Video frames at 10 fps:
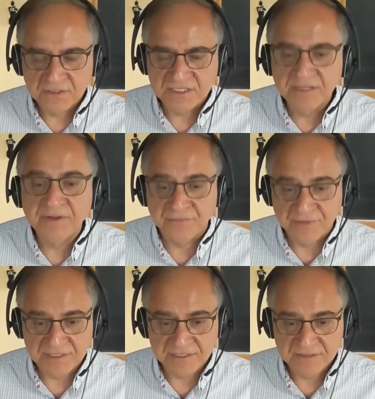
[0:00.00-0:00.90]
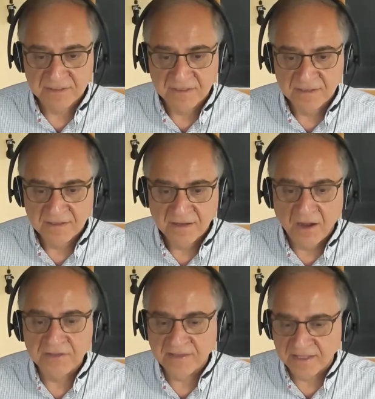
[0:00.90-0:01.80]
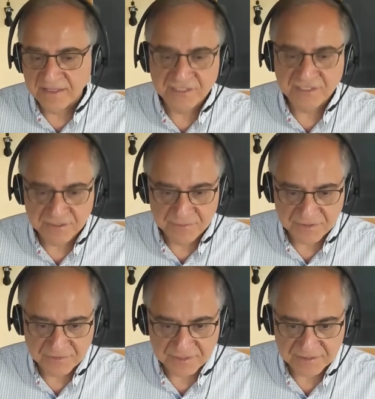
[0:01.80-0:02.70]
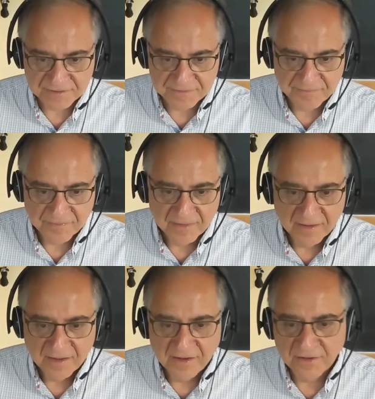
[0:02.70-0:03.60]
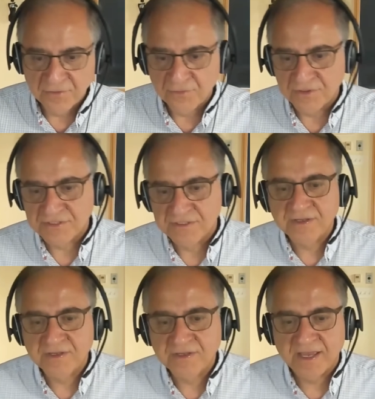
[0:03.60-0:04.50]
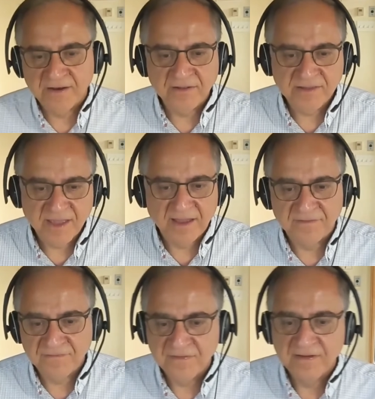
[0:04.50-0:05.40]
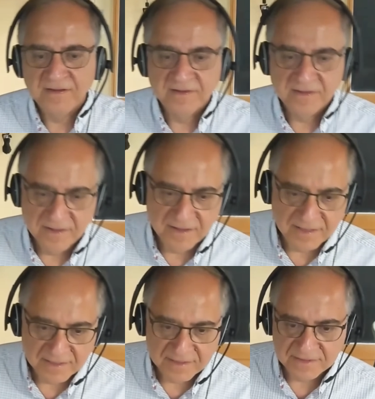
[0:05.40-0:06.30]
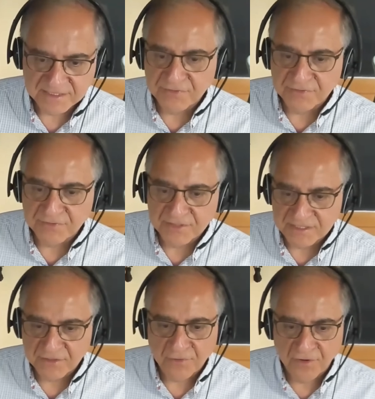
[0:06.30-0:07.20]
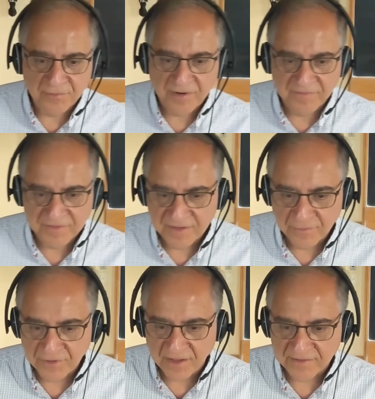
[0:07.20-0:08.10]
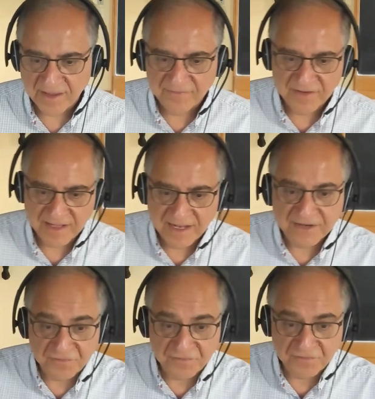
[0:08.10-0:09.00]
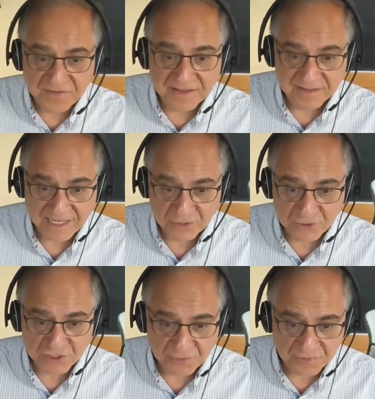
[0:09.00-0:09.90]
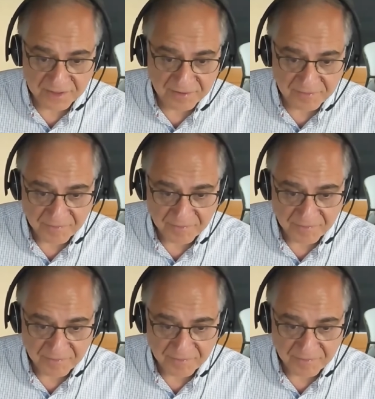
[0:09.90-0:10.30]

symmetries other than gauge symmetries. In other words, you cannot have uh, symmetries in quantum gravity without having electrical field associated with them.